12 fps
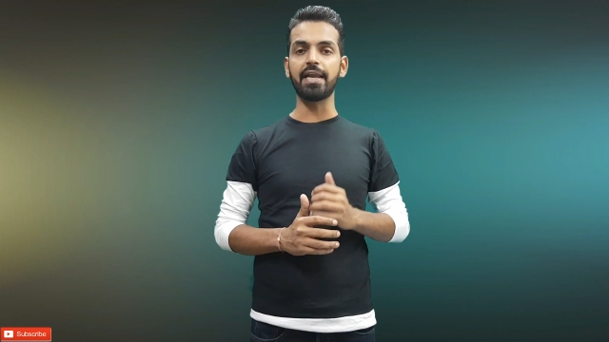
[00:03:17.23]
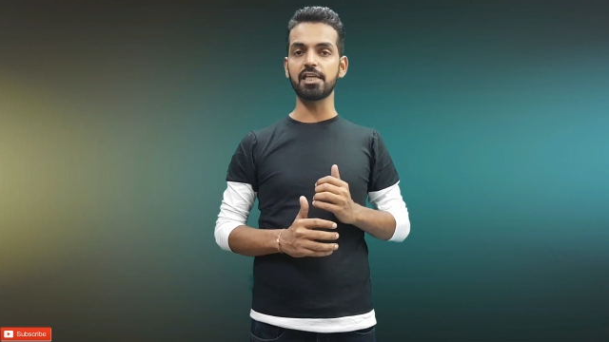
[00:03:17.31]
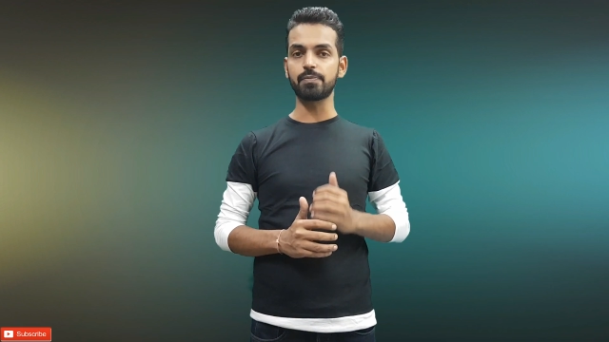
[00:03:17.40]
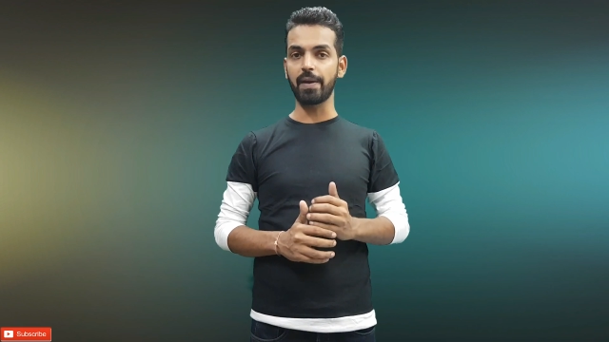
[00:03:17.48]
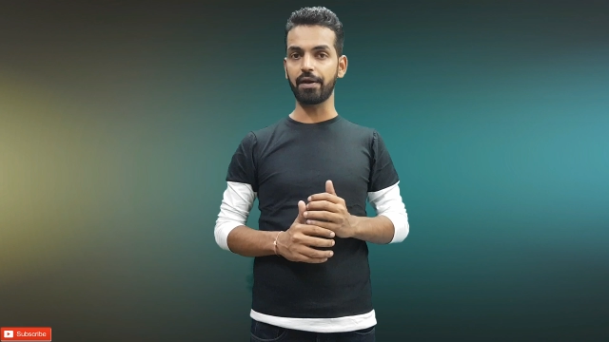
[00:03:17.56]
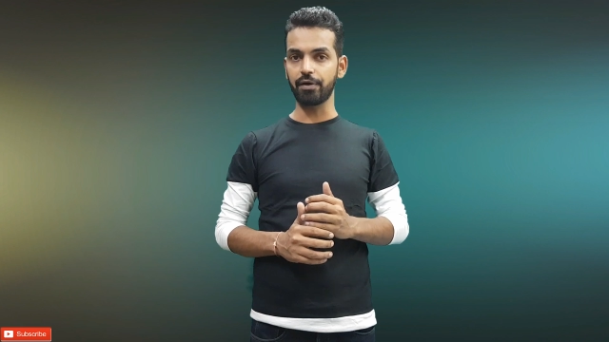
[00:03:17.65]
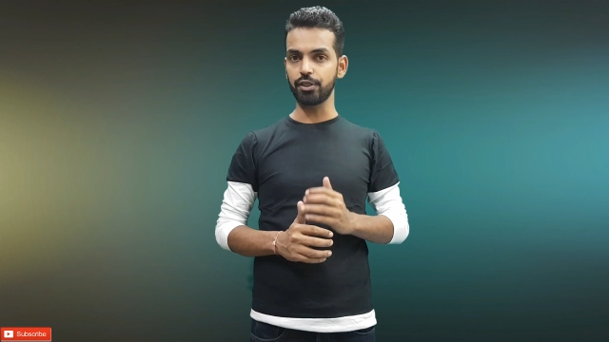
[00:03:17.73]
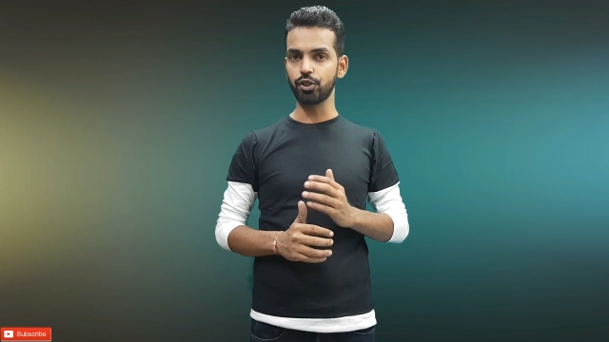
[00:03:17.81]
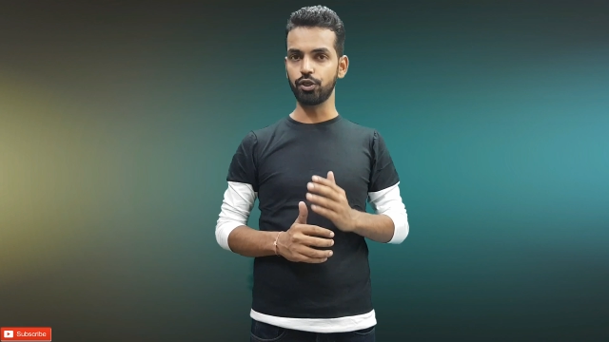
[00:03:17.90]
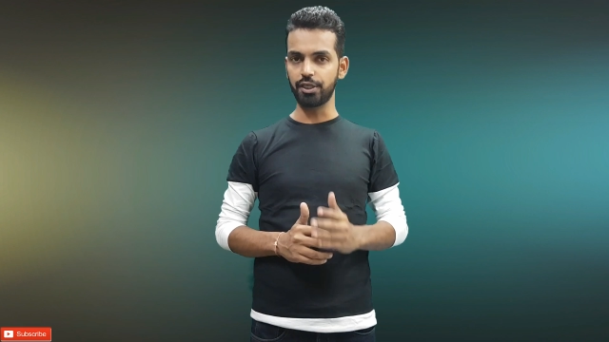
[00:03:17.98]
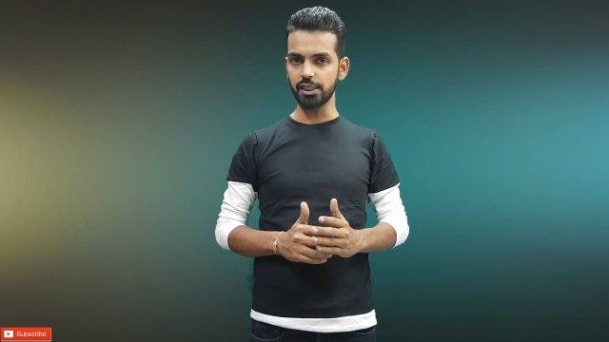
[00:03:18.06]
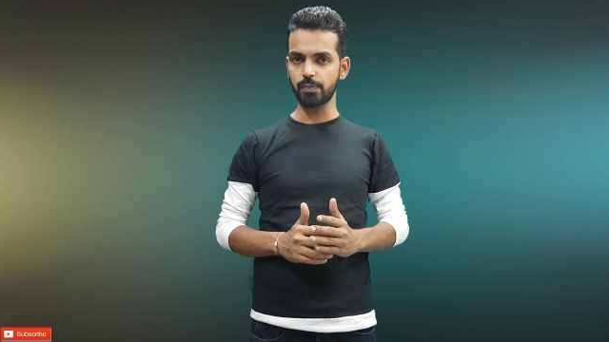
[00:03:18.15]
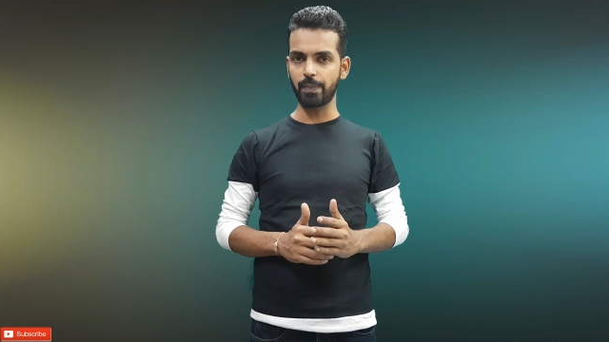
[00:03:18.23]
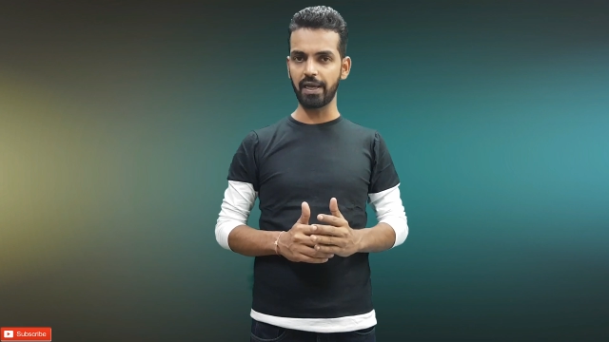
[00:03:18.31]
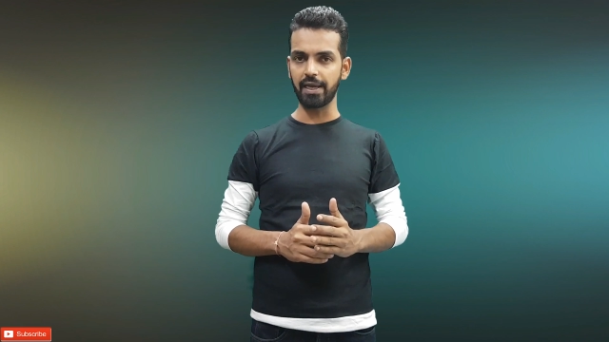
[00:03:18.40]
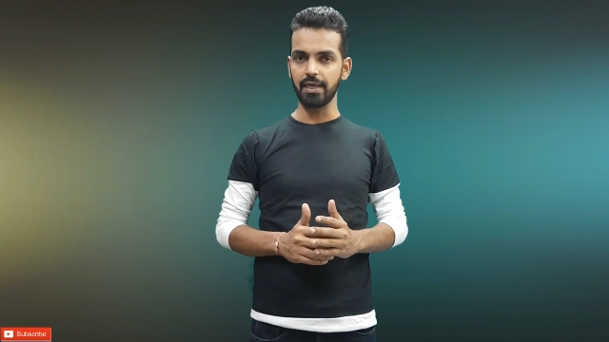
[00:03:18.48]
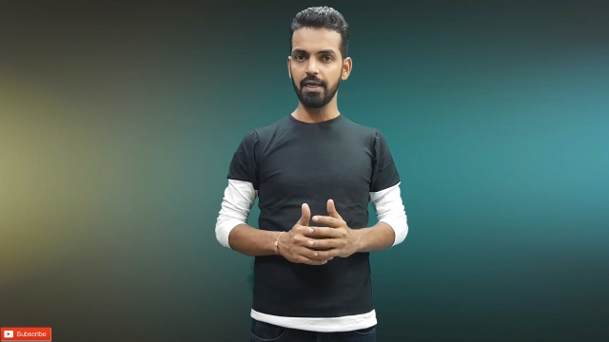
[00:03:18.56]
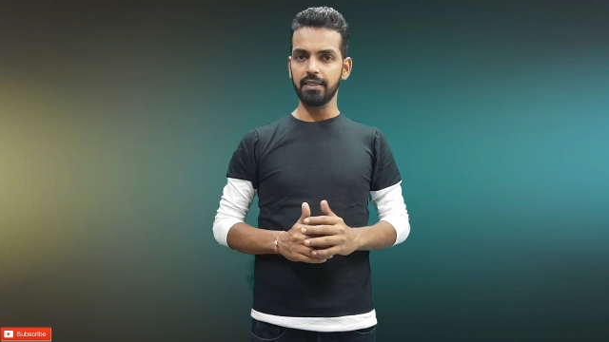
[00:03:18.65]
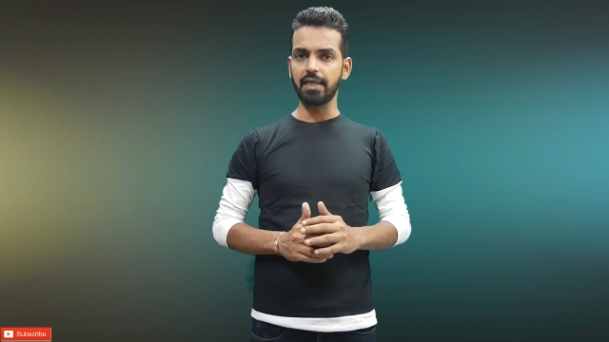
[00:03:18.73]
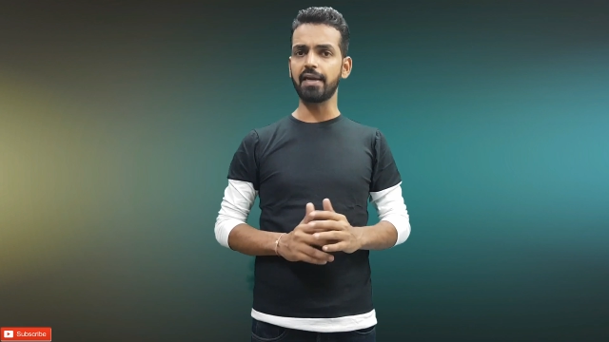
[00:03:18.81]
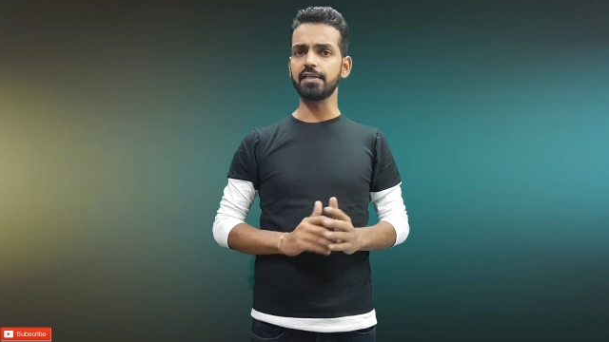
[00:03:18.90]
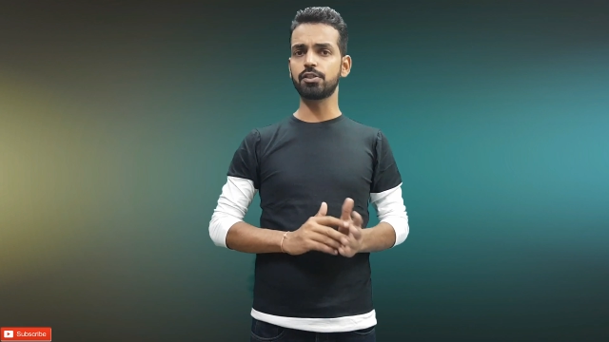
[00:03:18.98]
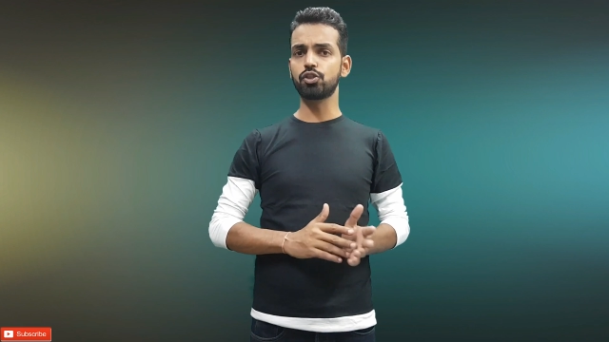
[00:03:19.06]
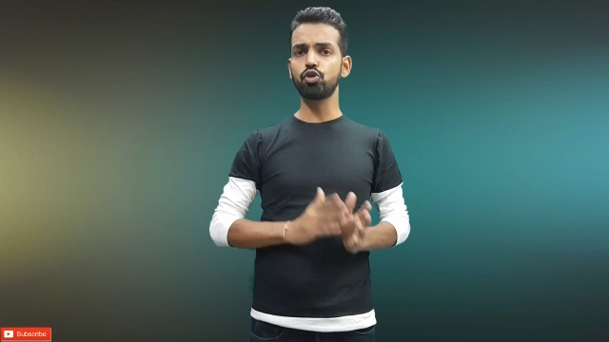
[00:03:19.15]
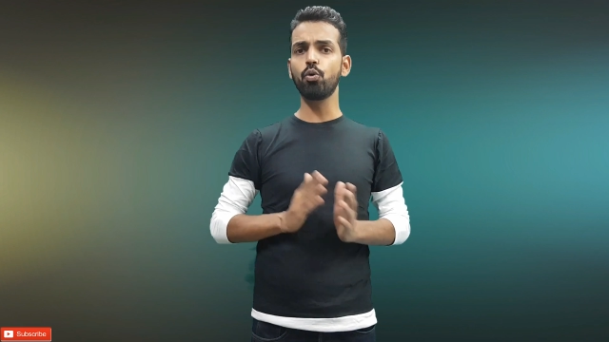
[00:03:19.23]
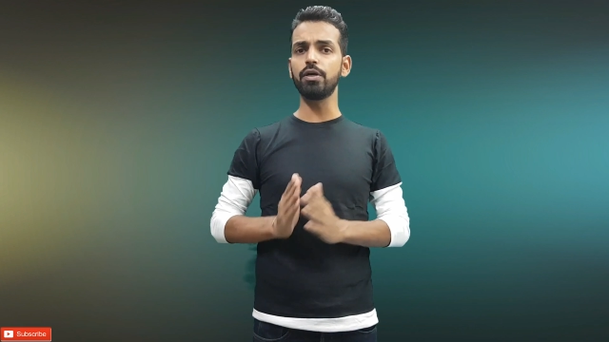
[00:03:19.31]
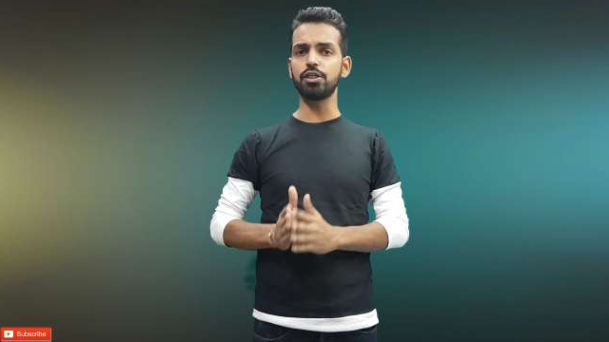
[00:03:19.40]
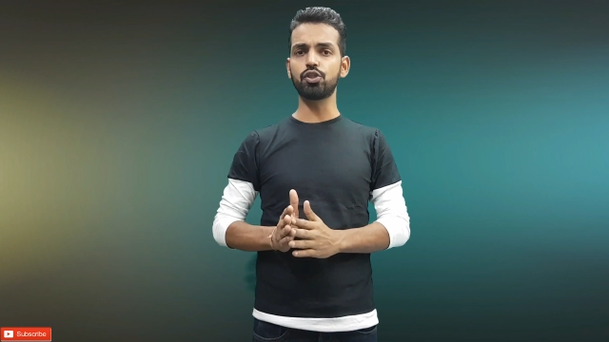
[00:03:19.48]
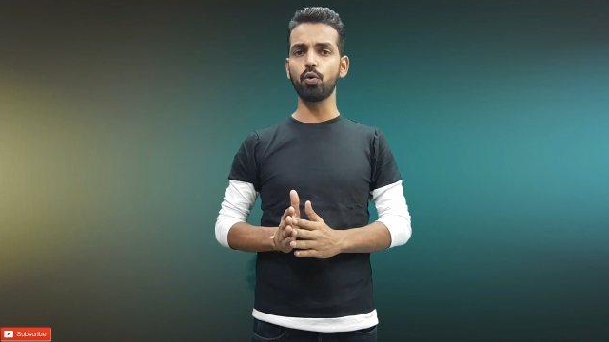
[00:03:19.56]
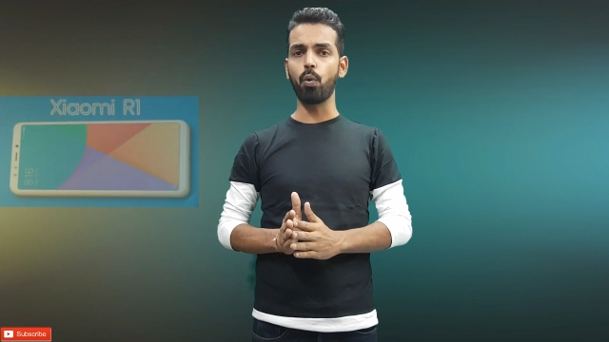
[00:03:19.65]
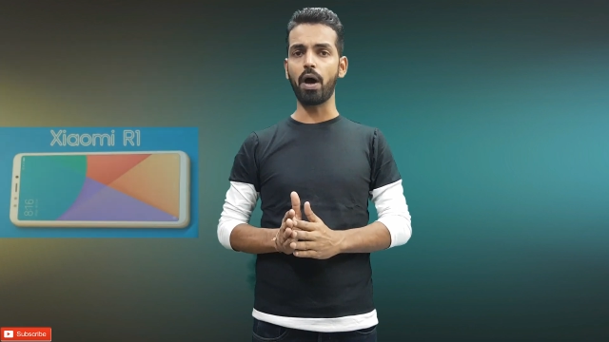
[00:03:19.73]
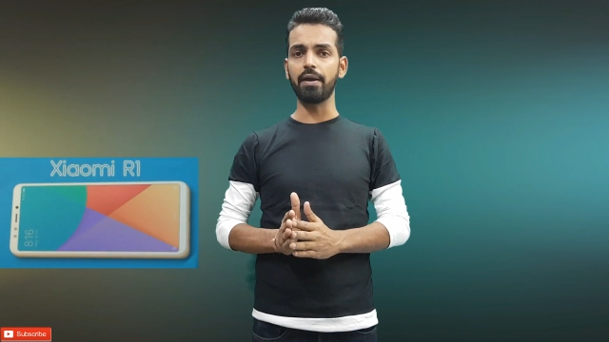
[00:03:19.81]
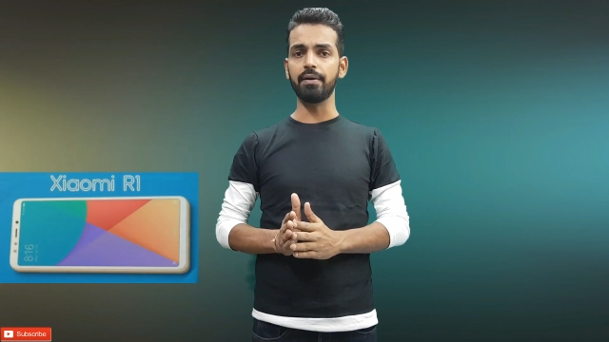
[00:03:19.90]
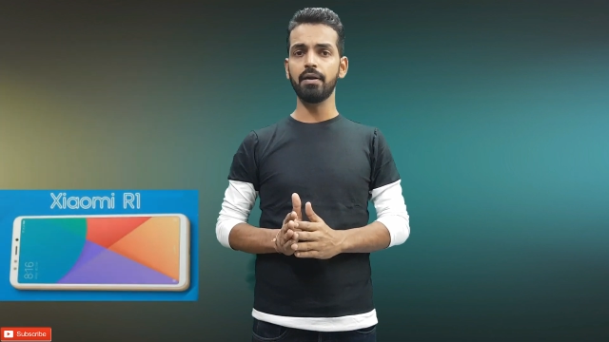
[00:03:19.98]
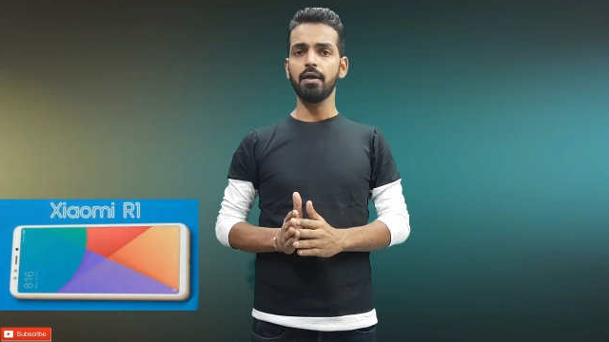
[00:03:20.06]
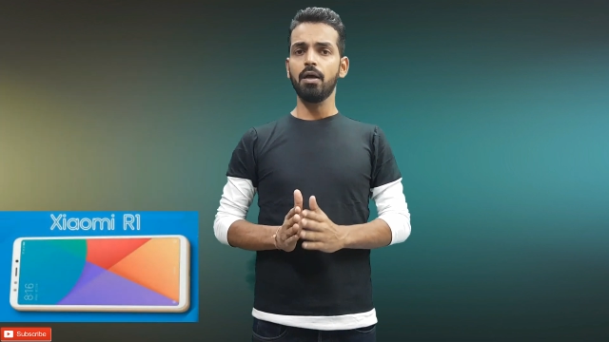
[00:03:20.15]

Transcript: aspect ratio display, that is 2:1,